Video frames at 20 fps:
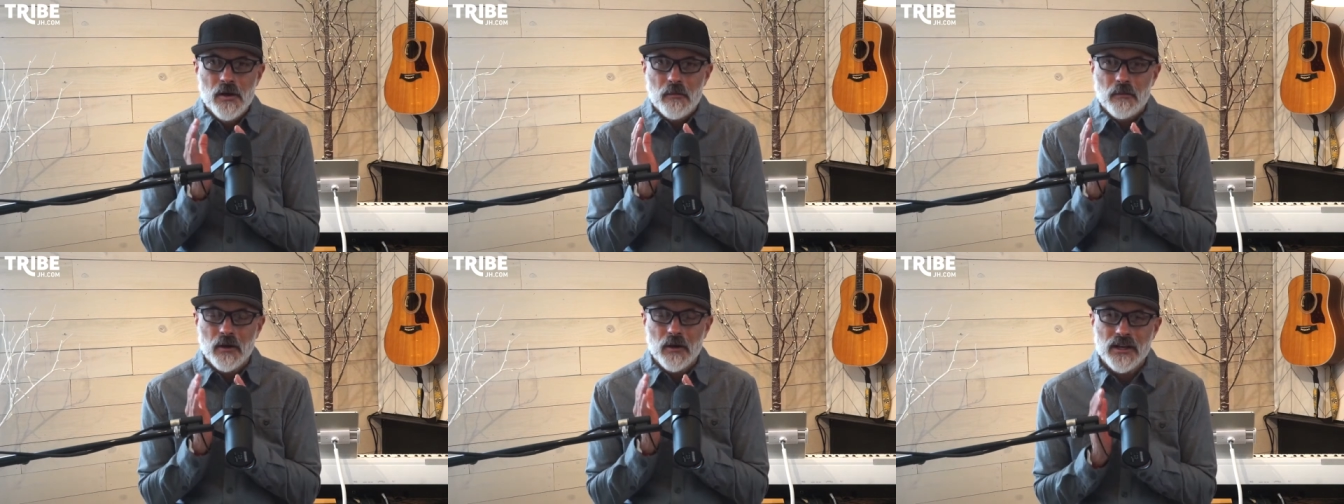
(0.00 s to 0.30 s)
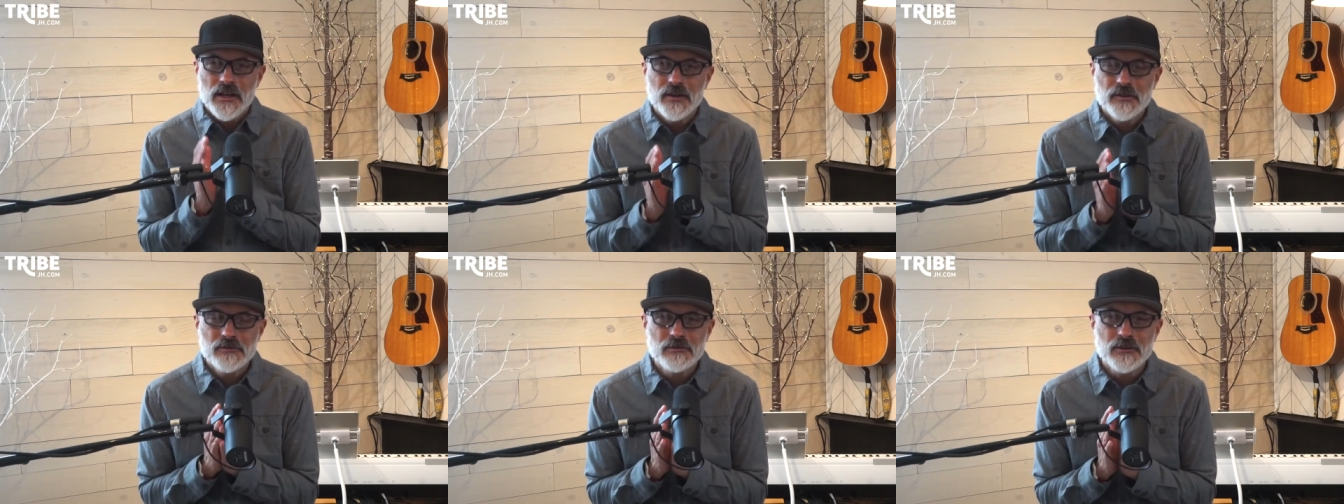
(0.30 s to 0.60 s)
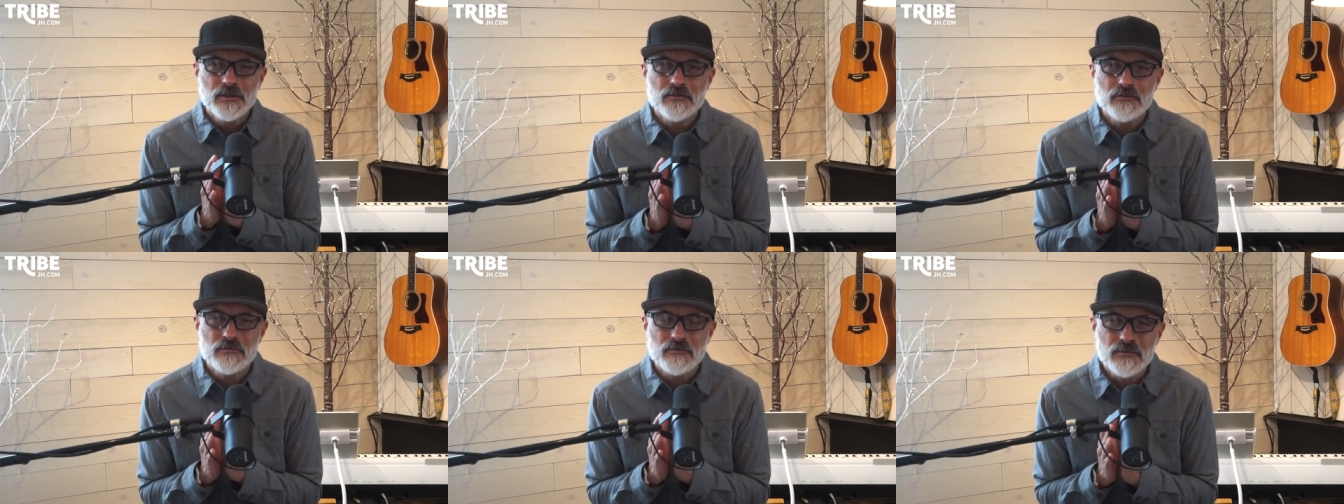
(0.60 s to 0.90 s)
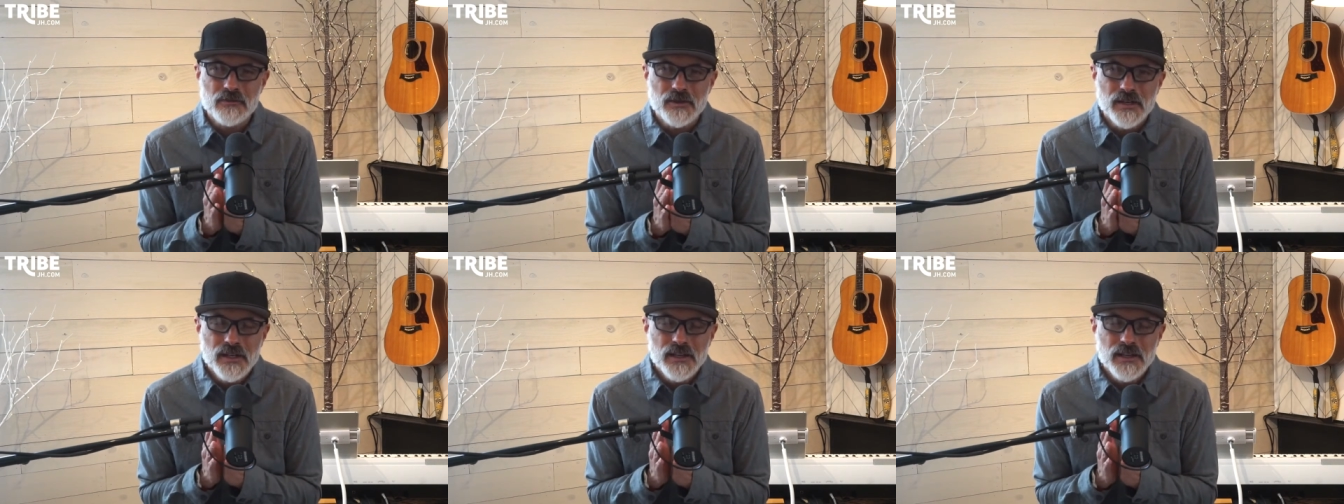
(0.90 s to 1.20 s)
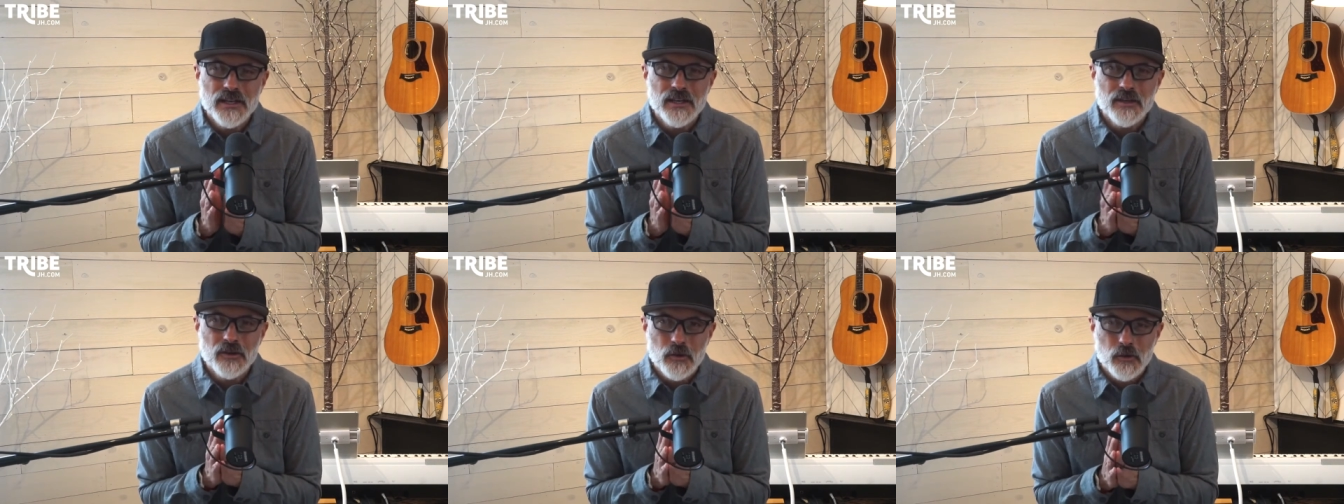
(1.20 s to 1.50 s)
well, here's what's
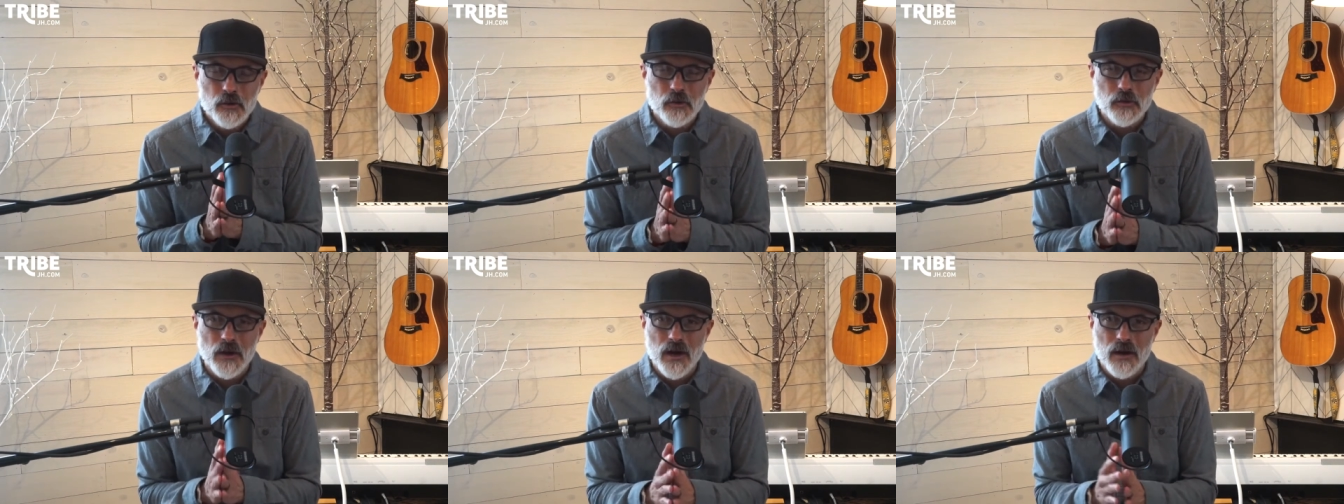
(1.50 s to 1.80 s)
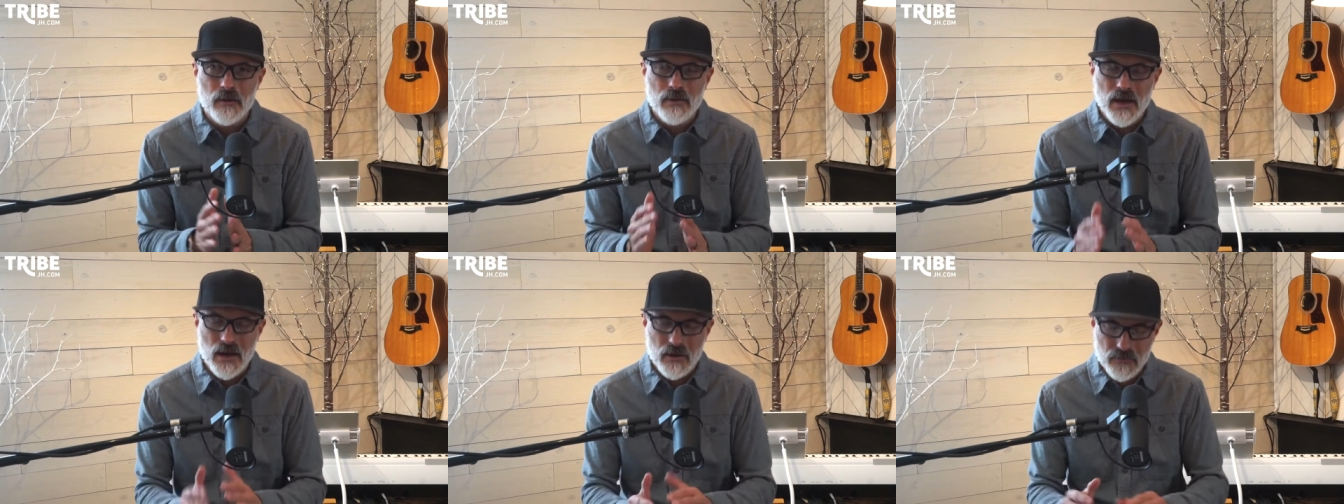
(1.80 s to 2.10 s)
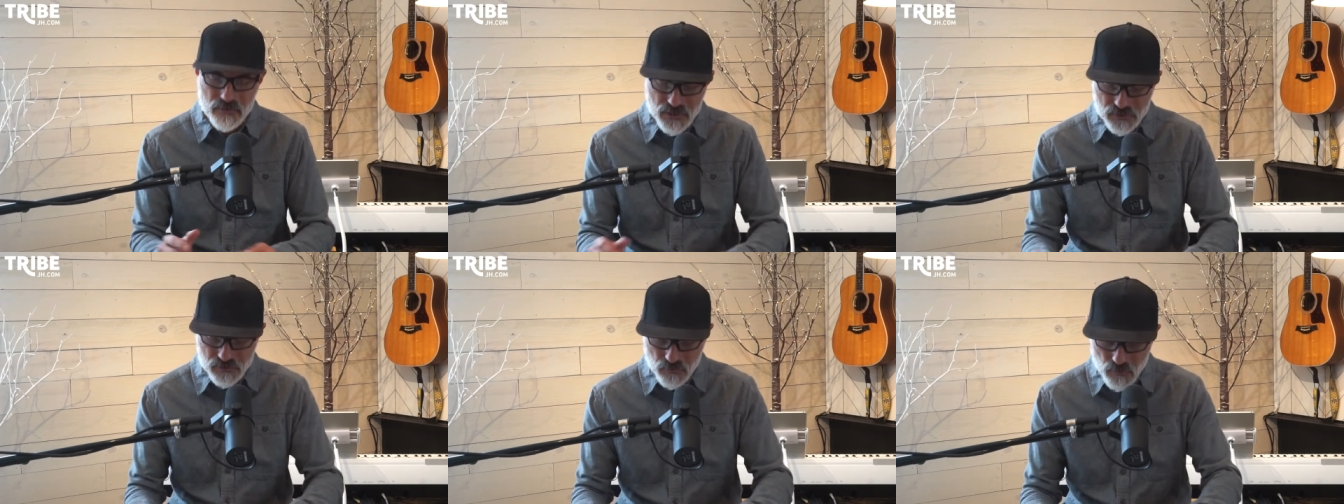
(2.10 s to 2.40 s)
really cool about this